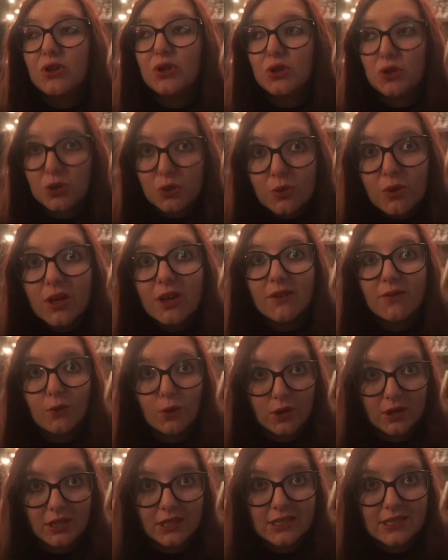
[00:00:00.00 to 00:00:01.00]
You can
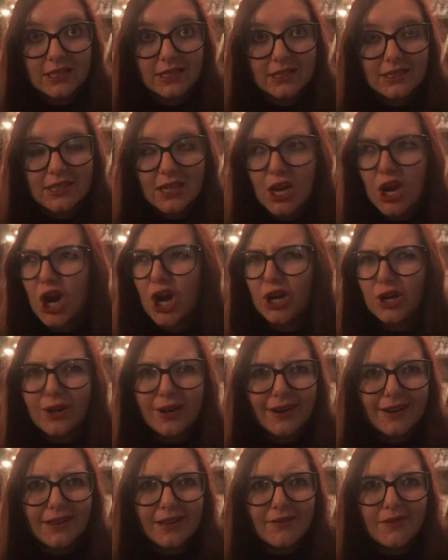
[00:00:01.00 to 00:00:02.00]
afford these things. Are you
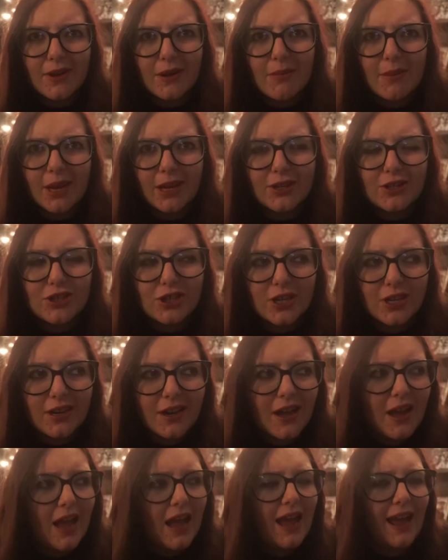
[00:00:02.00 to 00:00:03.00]
gonna live in a mansion
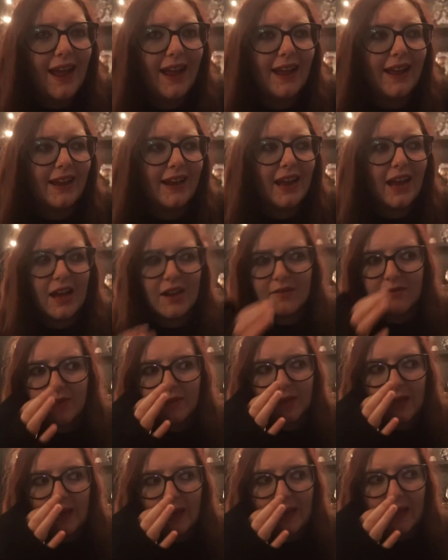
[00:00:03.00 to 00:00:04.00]
and have
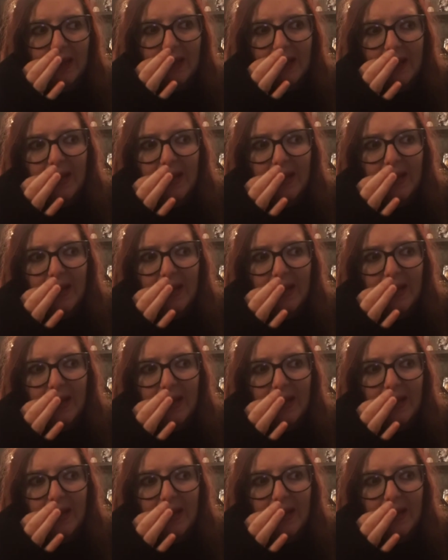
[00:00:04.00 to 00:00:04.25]
like,